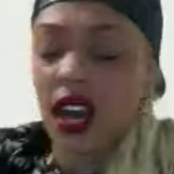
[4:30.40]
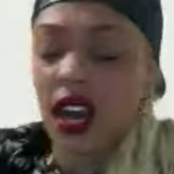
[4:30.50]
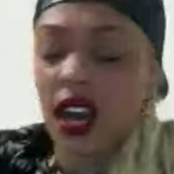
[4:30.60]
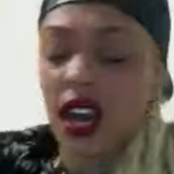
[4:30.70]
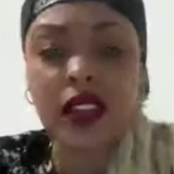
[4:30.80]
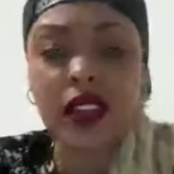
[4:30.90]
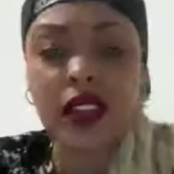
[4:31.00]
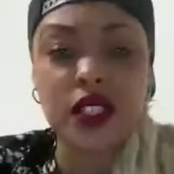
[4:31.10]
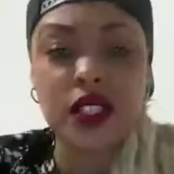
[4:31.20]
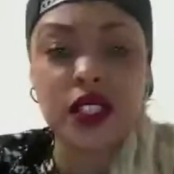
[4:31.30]
one thing
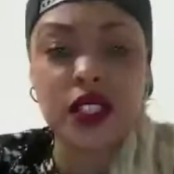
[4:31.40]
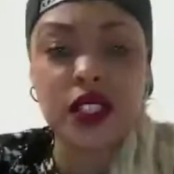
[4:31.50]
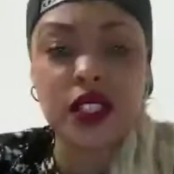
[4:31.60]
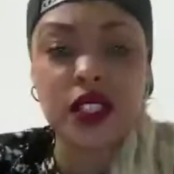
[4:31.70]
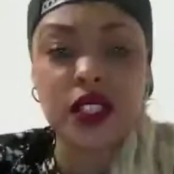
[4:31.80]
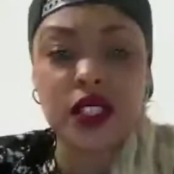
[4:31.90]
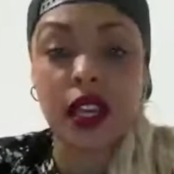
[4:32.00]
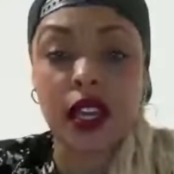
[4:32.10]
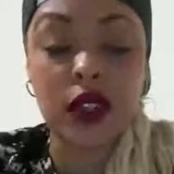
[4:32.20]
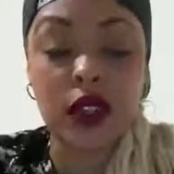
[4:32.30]
what you're saying really
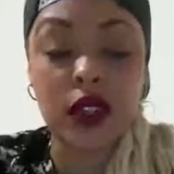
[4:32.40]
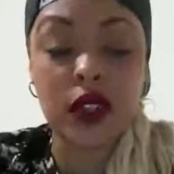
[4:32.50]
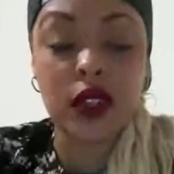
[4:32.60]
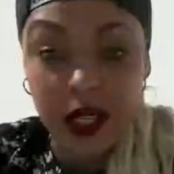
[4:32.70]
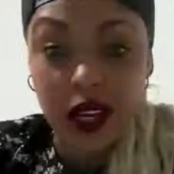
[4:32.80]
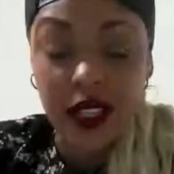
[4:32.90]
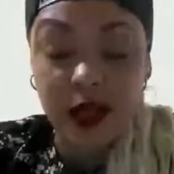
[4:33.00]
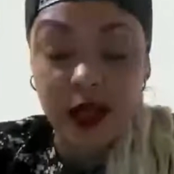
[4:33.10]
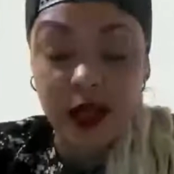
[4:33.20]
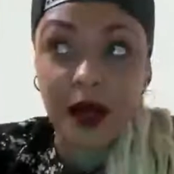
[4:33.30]
stands out to me,
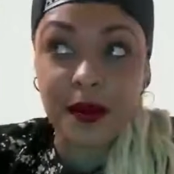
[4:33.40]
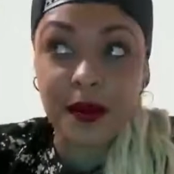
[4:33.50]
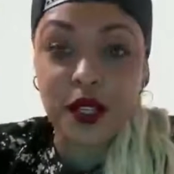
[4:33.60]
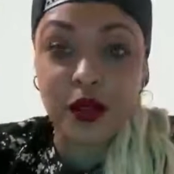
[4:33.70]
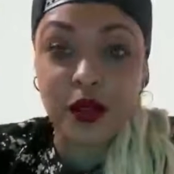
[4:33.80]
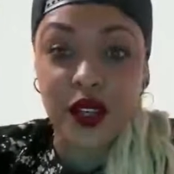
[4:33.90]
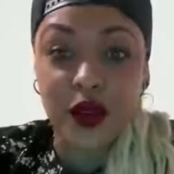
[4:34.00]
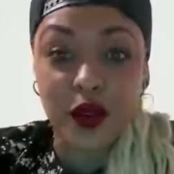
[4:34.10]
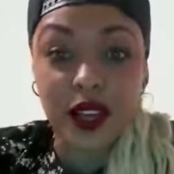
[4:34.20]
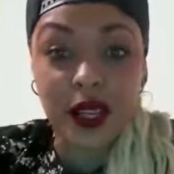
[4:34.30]
Grace, when it comes to
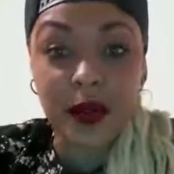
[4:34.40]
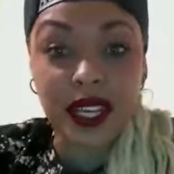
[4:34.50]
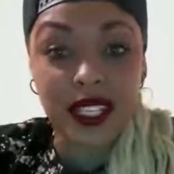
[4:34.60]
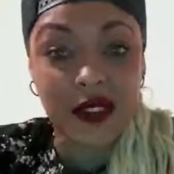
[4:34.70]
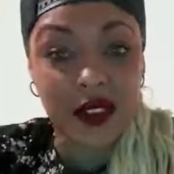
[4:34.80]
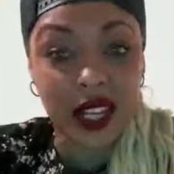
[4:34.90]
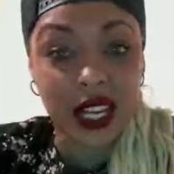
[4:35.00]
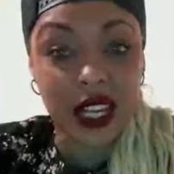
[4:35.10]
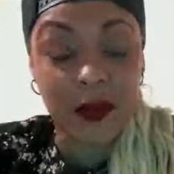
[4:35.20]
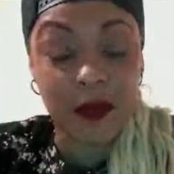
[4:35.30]
ignoring, because I feel like
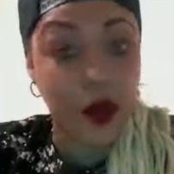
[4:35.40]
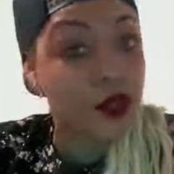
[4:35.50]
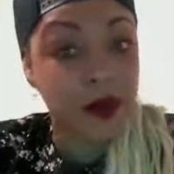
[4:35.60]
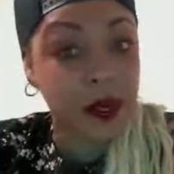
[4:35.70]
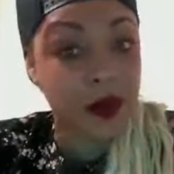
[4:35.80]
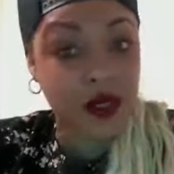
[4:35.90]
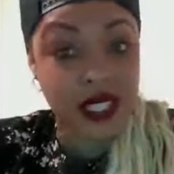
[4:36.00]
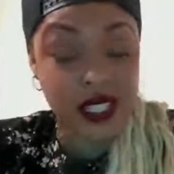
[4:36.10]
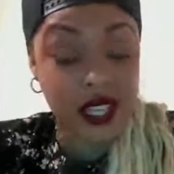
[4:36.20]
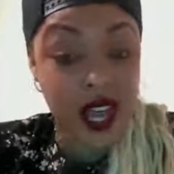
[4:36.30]
most people in
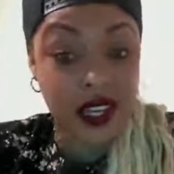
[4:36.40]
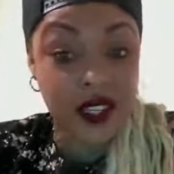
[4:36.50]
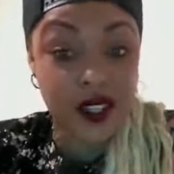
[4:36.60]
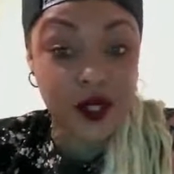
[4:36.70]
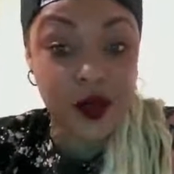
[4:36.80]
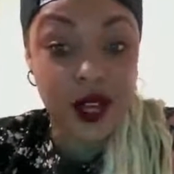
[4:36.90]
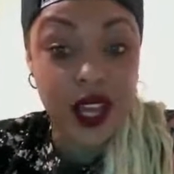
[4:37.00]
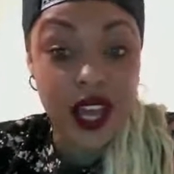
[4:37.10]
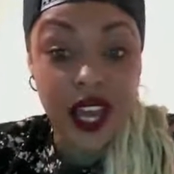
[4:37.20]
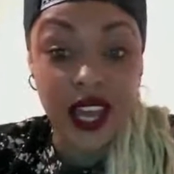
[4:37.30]
society do
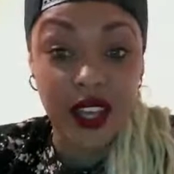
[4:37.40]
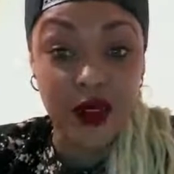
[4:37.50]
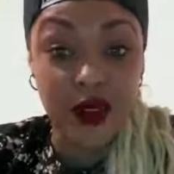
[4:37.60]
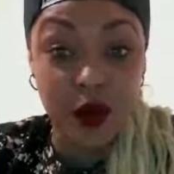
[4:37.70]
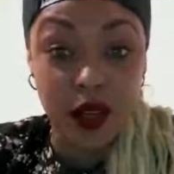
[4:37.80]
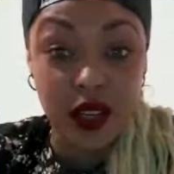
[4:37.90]
ignore